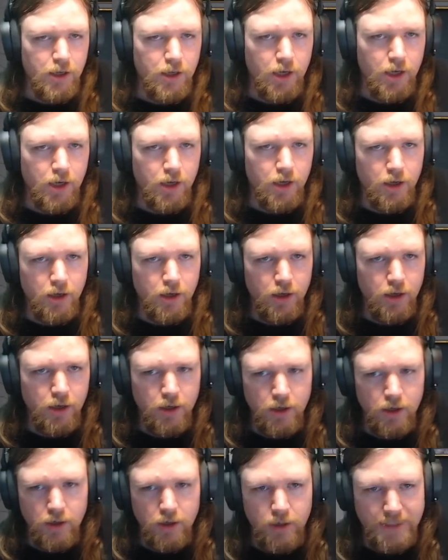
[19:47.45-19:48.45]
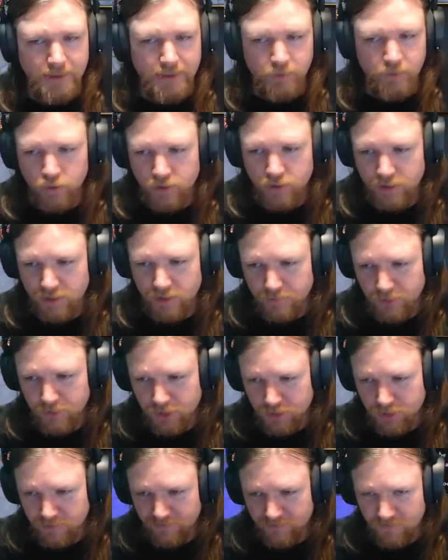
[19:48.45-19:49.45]
I would need a
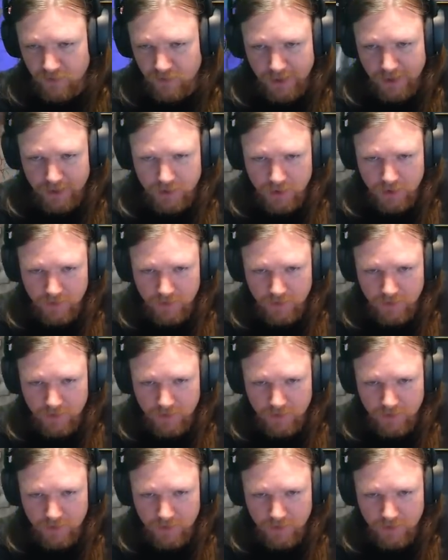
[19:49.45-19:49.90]
merchant for that.